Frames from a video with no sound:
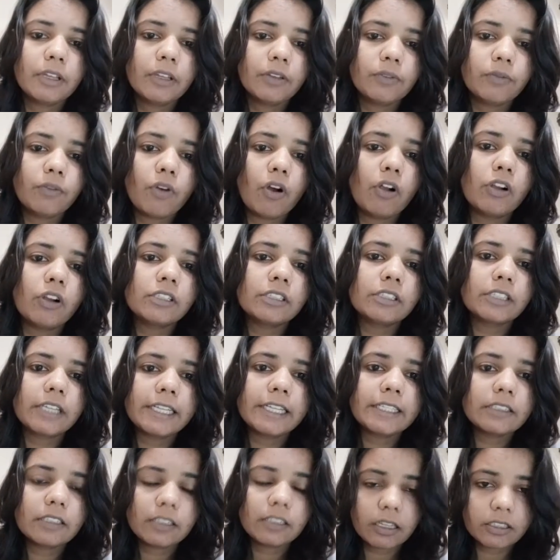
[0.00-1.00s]

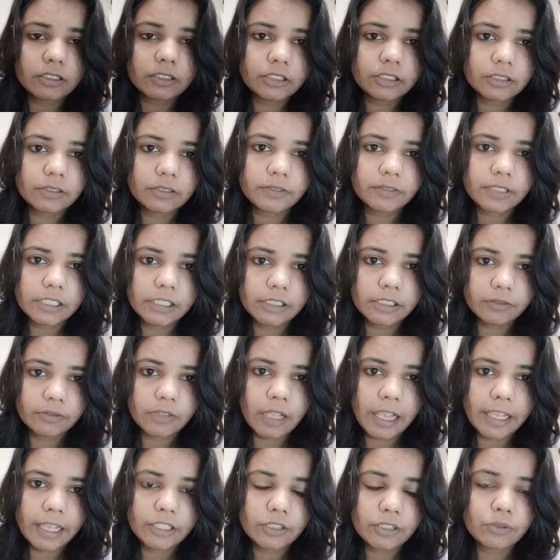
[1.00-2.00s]
faulted structure will
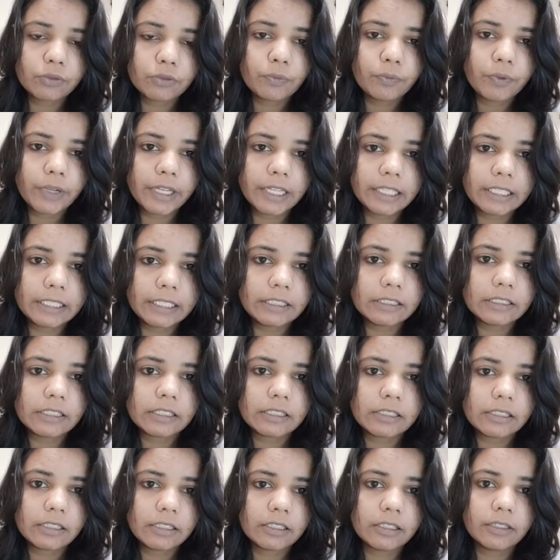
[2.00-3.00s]
give rise to
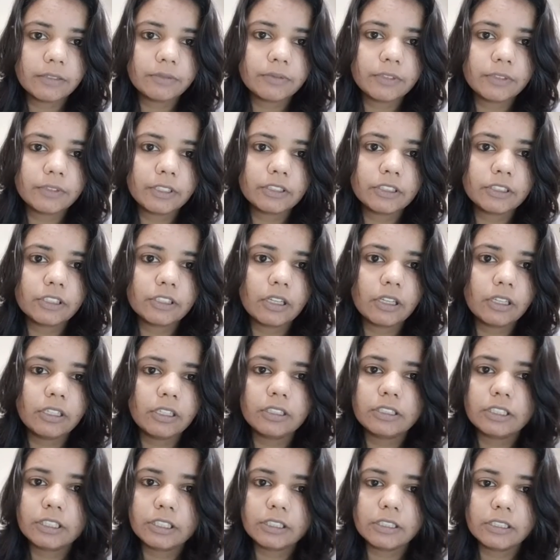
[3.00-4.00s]
various different
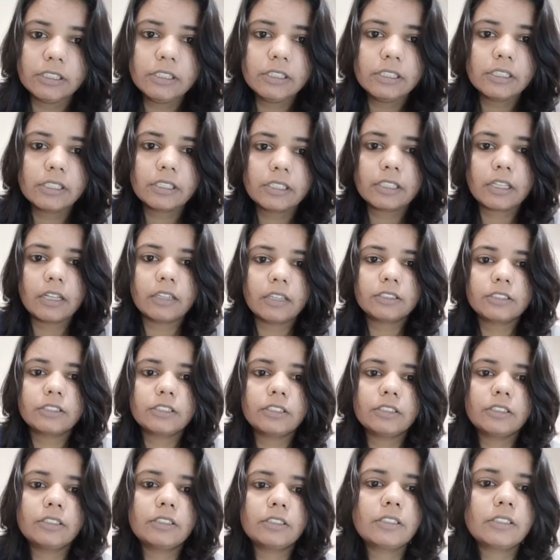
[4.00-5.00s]
geological
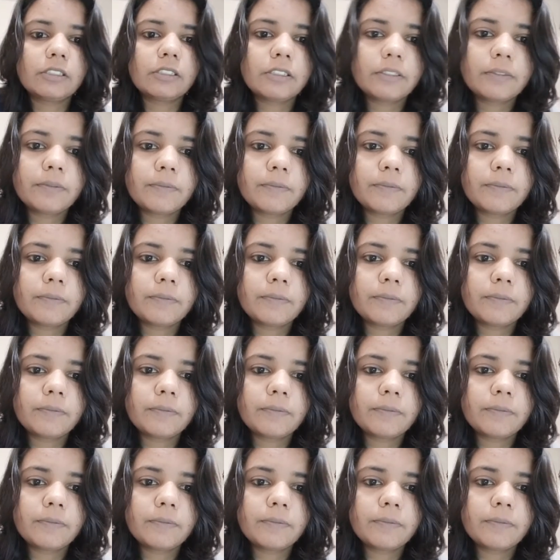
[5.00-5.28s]
structures.